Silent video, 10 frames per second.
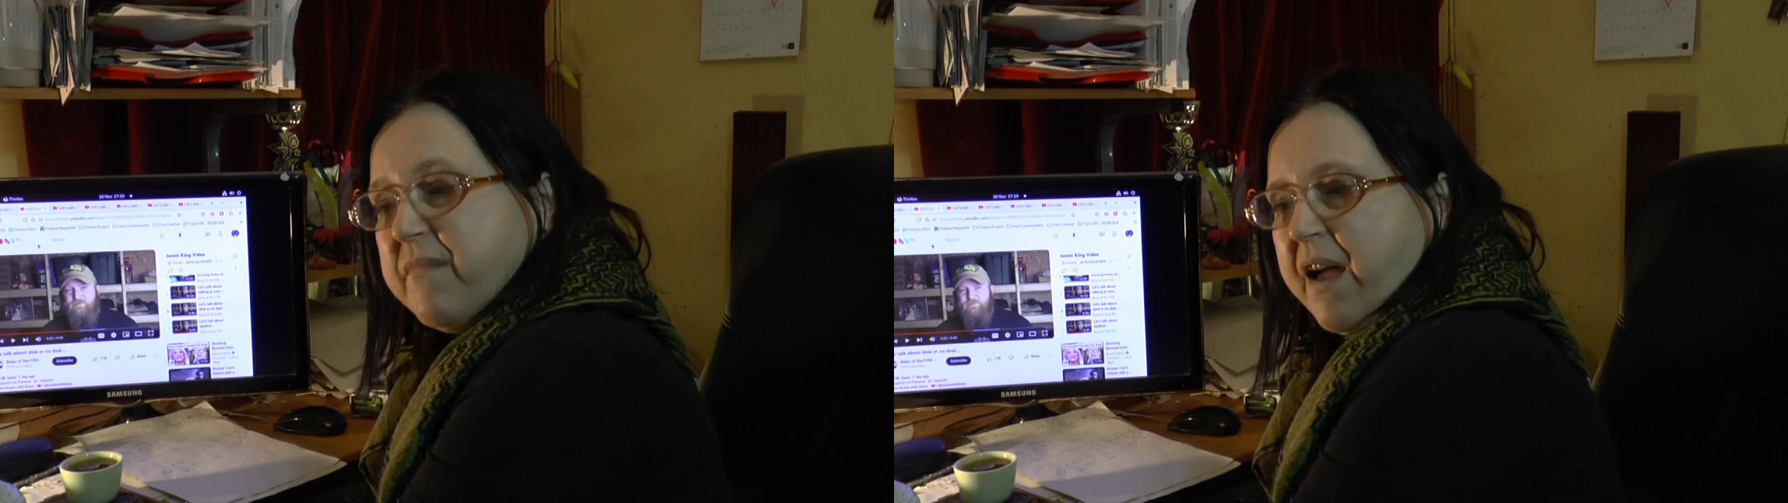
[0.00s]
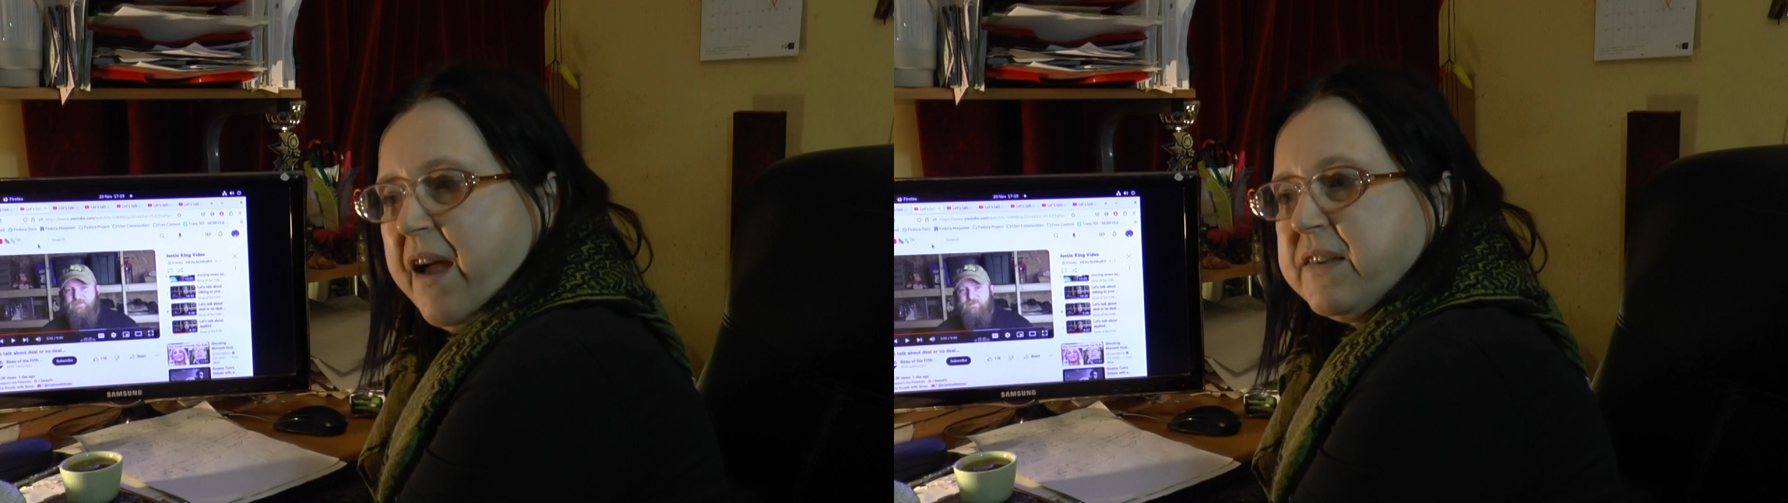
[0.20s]

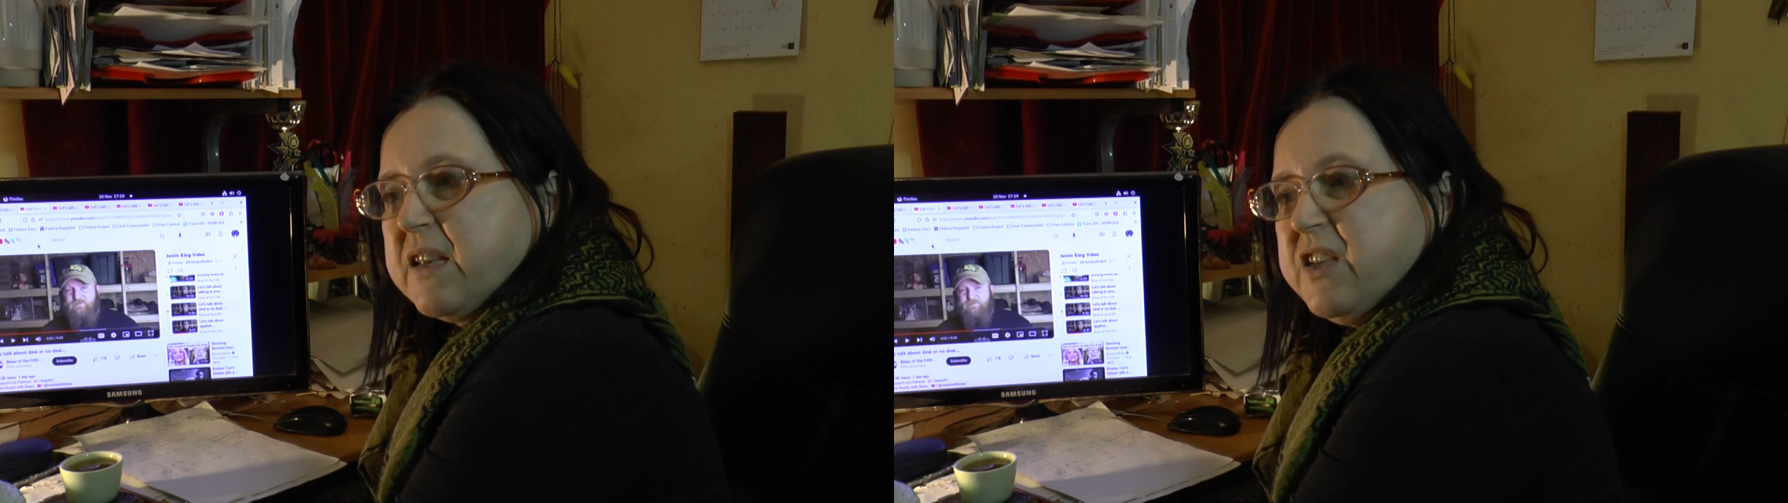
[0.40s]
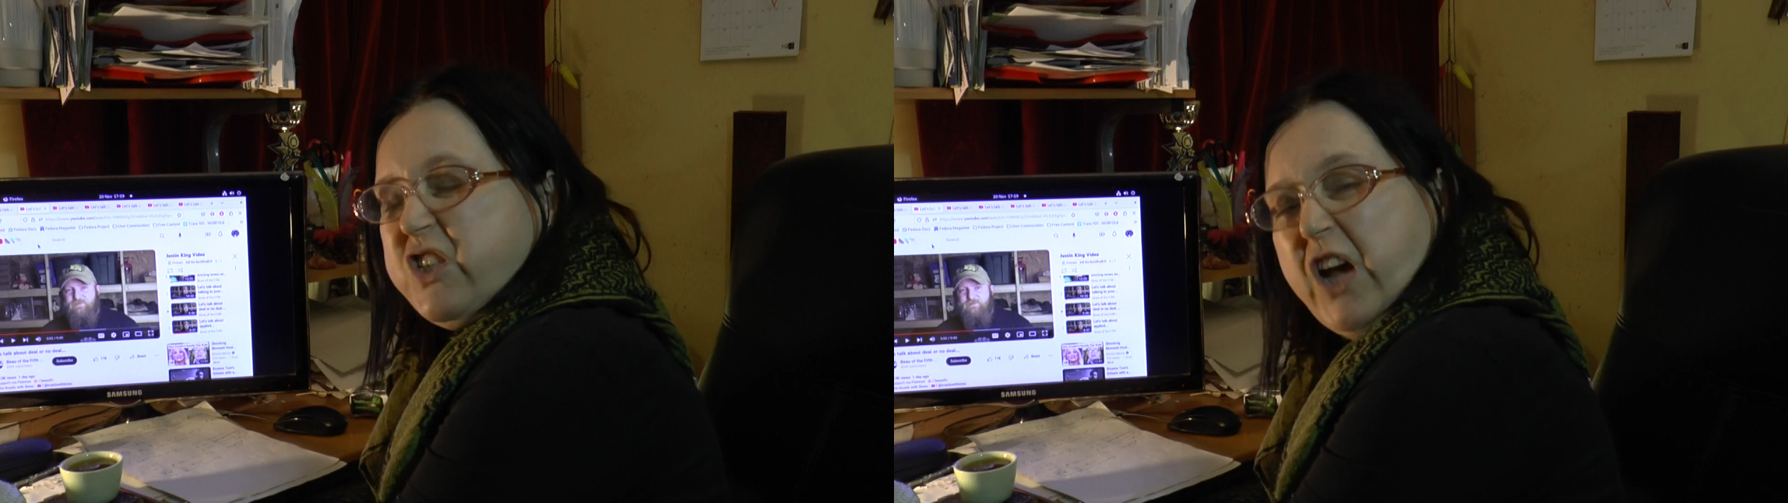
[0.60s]
as
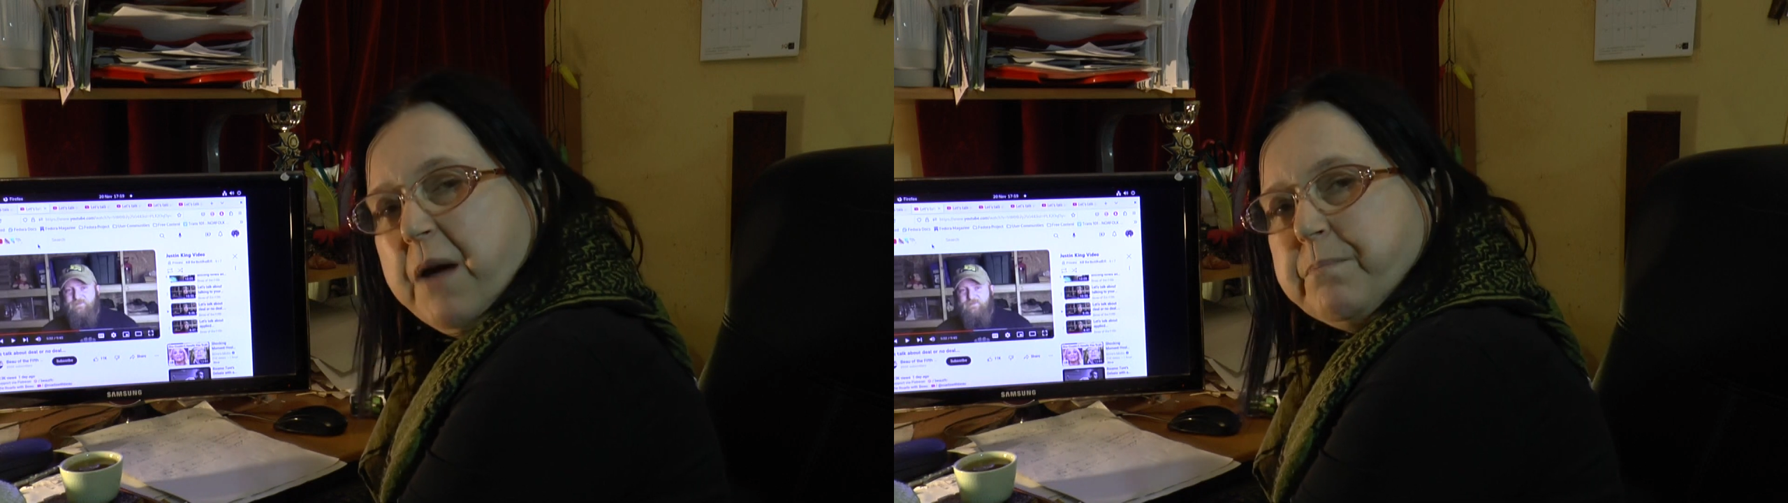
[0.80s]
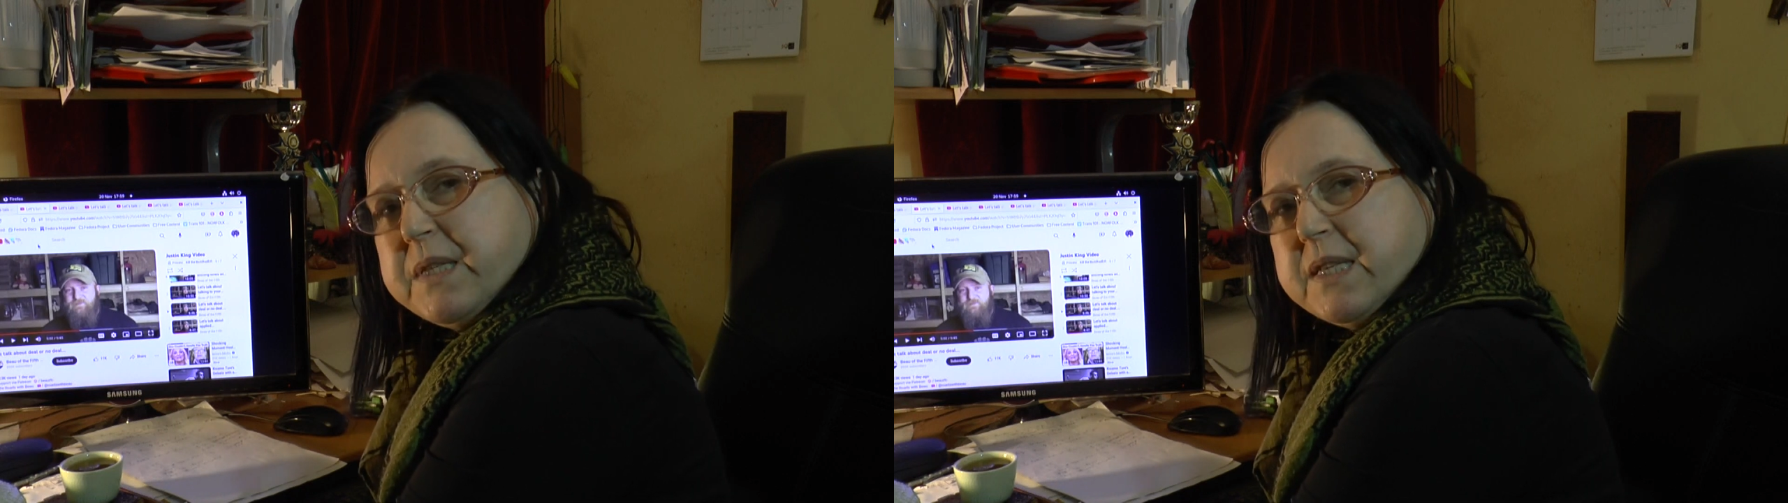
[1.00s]

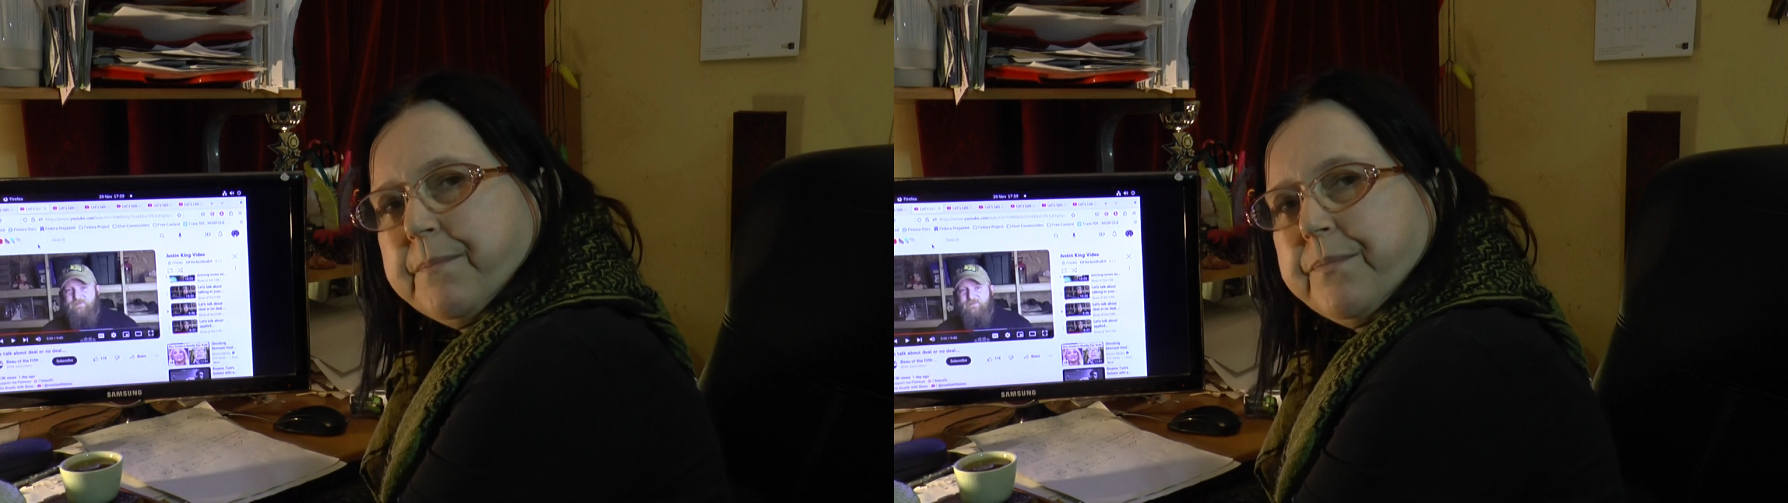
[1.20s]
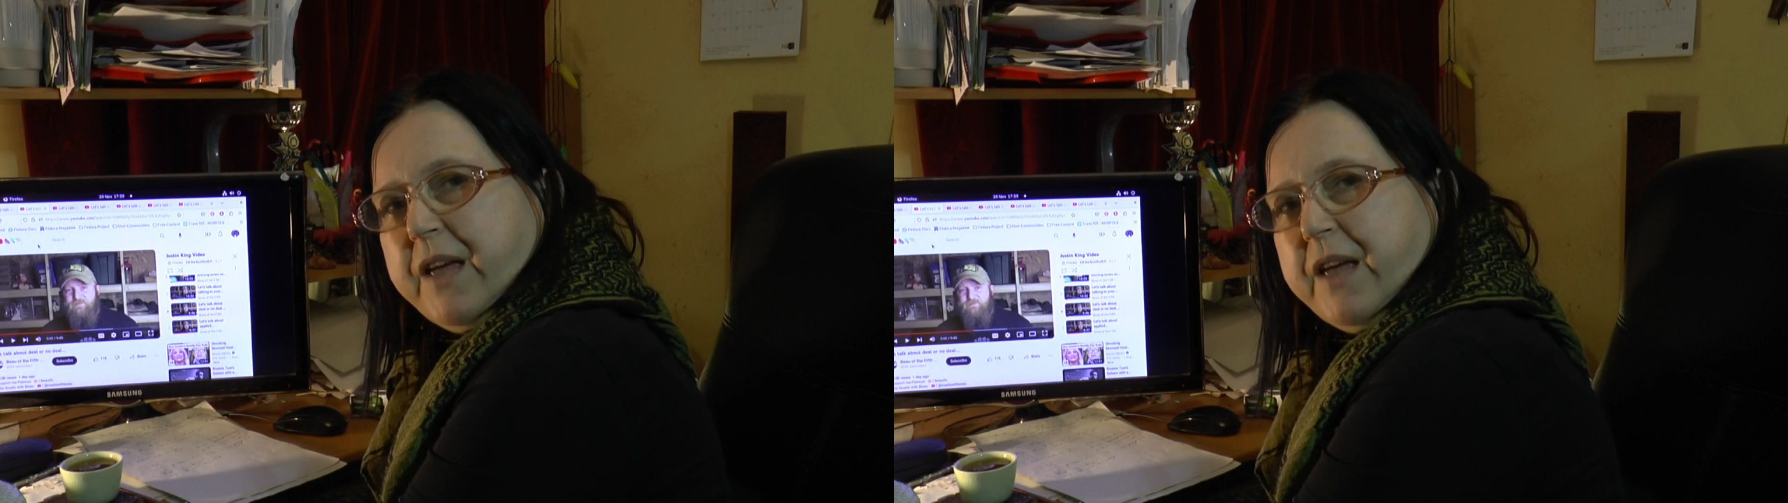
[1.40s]
chips